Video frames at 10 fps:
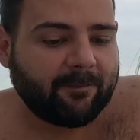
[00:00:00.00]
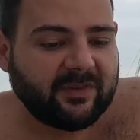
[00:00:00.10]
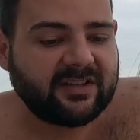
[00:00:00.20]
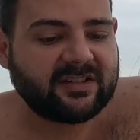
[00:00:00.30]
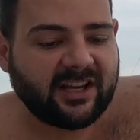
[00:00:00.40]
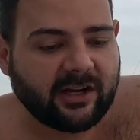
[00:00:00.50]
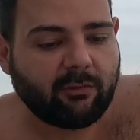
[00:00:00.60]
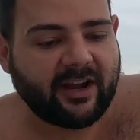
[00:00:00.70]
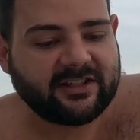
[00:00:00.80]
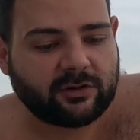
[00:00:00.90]
This
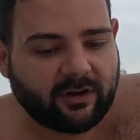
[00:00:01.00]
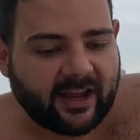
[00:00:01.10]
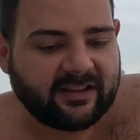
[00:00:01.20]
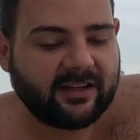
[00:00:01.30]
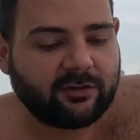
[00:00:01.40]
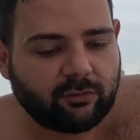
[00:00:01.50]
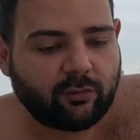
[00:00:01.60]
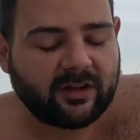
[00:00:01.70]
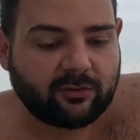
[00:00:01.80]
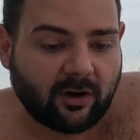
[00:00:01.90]
equates to adding
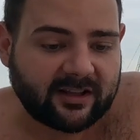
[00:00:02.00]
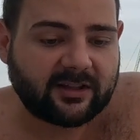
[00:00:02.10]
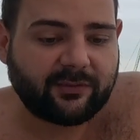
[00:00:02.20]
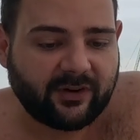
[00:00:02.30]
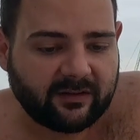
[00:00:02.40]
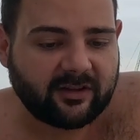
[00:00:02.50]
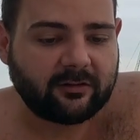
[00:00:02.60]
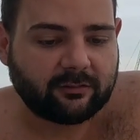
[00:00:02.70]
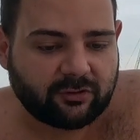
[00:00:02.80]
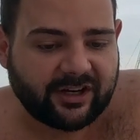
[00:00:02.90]
250
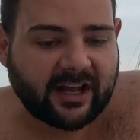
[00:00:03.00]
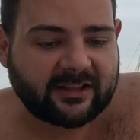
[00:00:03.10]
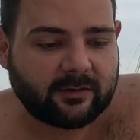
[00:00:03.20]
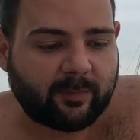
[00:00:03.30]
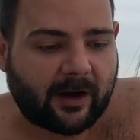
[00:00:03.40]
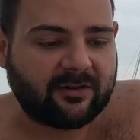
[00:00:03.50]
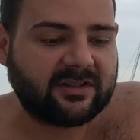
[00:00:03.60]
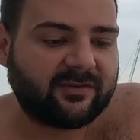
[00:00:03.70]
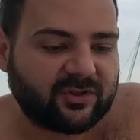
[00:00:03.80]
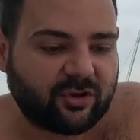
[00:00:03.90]
to 300
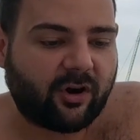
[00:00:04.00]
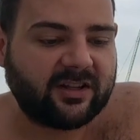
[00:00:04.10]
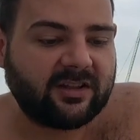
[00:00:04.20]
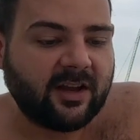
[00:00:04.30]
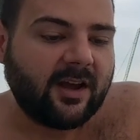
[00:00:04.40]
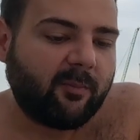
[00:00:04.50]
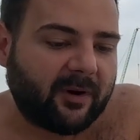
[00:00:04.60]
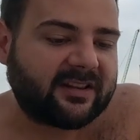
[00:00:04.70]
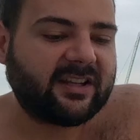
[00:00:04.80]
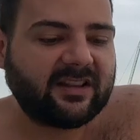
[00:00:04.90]
pounds of salt
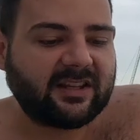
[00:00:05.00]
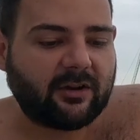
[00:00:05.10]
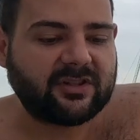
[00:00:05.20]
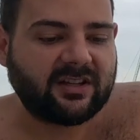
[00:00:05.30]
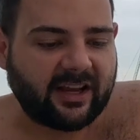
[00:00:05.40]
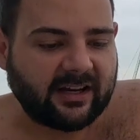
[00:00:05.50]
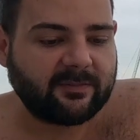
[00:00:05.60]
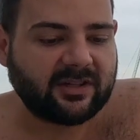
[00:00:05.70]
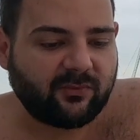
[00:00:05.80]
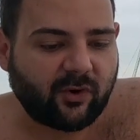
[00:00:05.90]
per 10,000
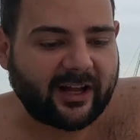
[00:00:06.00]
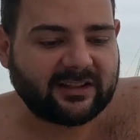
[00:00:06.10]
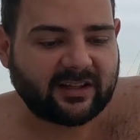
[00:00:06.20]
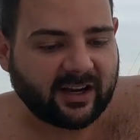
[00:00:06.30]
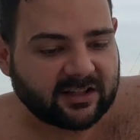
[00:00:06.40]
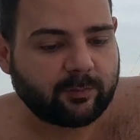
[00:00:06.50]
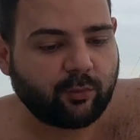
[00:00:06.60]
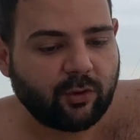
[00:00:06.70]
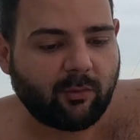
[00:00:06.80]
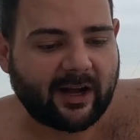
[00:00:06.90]
gallons of water. As
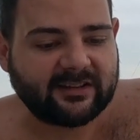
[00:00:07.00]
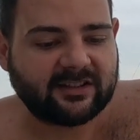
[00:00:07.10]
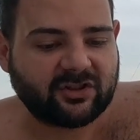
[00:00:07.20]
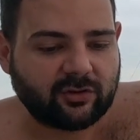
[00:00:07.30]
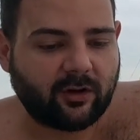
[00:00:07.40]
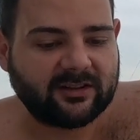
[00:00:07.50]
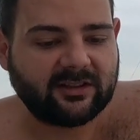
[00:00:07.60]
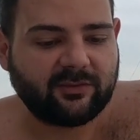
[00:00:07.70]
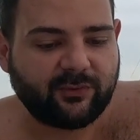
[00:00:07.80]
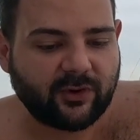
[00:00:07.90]
pool water
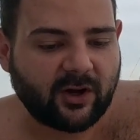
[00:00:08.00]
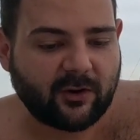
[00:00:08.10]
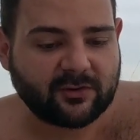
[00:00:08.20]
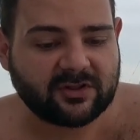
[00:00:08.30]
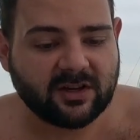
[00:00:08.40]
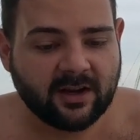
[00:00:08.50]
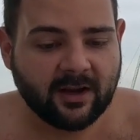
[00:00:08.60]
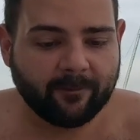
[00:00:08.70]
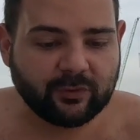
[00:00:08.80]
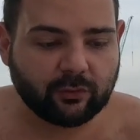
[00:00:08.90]
salted flows
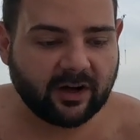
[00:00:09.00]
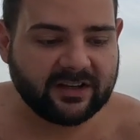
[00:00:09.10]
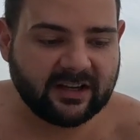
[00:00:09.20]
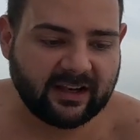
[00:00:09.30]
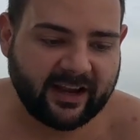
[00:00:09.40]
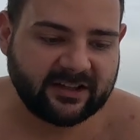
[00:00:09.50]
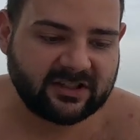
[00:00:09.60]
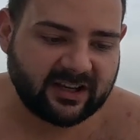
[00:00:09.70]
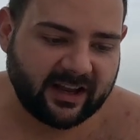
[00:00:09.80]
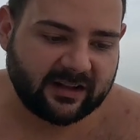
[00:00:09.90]
through an inline
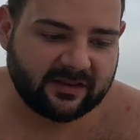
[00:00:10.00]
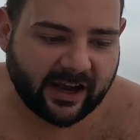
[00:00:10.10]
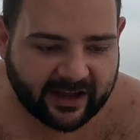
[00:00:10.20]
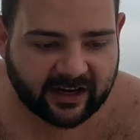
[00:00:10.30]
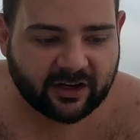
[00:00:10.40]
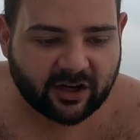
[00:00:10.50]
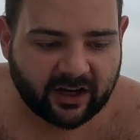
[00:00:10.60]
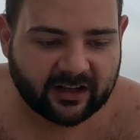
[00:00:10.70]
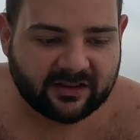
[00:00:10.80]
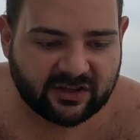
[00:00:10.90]
cell, direct
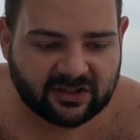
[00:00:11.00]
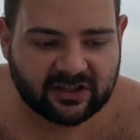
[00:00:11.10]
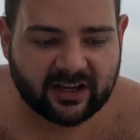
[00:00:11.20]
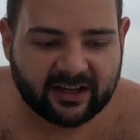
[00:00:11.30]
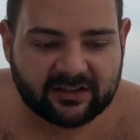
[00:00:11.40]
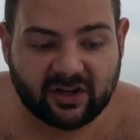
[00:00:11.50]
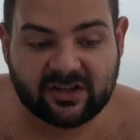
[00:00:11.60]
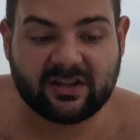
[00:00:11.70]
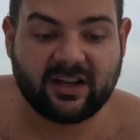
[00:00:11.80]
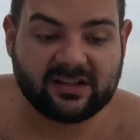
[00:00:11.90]
current DC
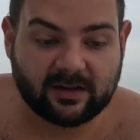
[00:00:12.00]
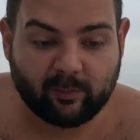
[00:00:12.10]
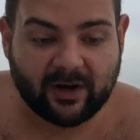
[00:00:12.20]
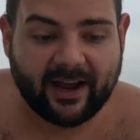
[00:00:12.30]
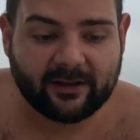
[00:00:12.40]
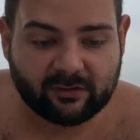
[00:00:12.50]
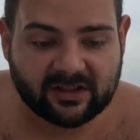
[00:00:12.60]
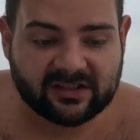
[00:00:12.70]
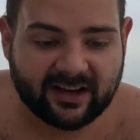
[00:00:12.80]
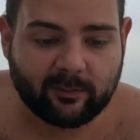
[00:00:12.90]
electricity is applied to
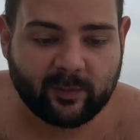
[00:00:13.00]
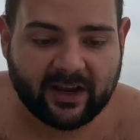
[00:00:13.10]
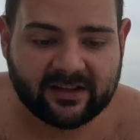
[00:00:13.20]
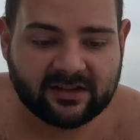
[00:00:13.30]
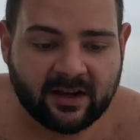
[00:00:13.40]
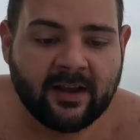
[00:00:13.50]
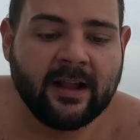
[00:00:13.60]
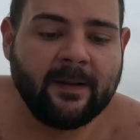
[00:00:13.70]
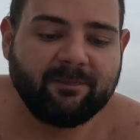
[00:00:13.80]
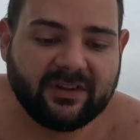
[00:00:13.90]
the cell plates.
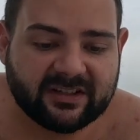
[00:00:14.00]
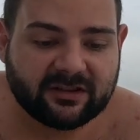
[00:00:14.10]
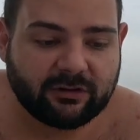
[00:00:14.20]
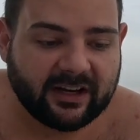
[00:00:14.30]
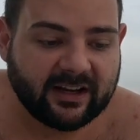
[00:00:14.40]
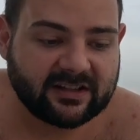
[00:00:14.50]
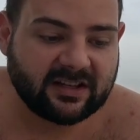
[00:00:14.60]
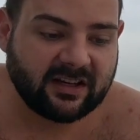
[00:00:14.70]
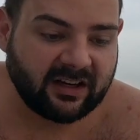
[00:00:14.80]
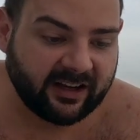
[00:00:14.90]
This triggers
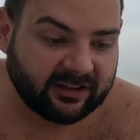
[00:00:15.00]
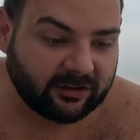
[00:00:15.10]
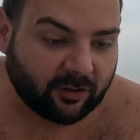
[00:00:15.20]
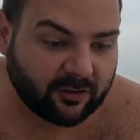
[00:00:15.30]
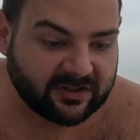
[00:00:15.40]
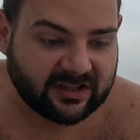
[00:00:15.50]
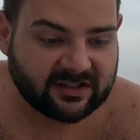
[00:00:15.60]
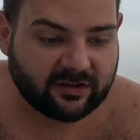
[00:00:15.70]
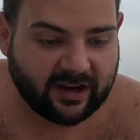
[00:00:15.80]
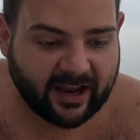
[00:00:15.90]
an
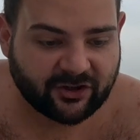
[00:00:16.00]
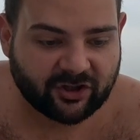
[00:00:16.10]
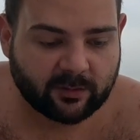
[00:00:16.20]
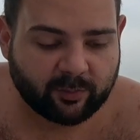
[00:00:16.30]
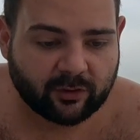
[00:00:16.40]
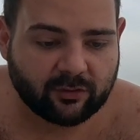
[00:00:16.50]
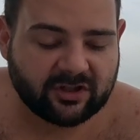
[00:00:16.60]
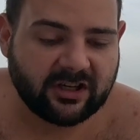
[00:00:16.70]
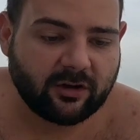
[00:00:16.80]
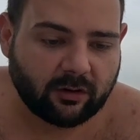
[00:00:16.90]
electrolysis reaction
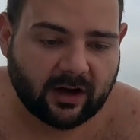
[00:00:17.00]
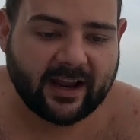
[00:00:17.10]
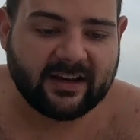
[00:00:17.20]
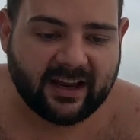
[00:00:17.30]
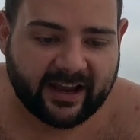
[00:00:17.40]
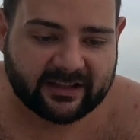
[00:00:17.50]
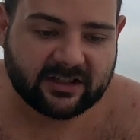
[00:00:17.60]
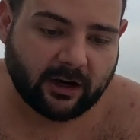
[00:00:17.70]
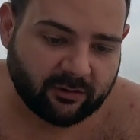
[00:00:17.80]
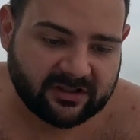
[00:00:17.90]
producing chlorine gas,
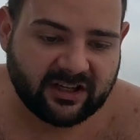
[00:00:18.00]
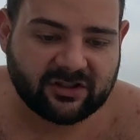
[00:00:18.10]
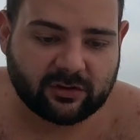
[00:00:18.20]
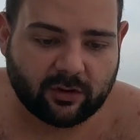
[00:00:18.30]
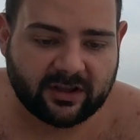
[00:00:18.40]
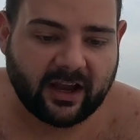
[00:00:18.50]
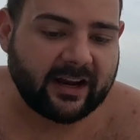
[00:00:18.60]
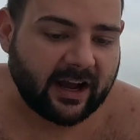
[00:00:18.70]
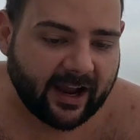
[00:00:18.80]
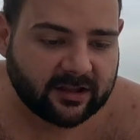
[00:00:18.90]
caustic soda,
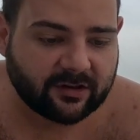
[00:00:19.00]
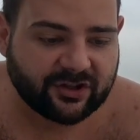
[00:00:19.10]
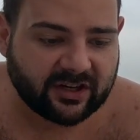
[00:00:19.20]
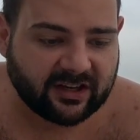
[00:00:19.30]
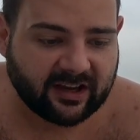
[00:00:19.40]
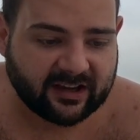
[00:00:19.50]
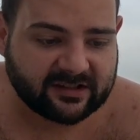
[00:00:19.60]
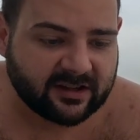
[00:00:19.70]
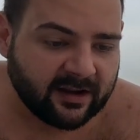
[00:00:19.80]
and hydrogen gas.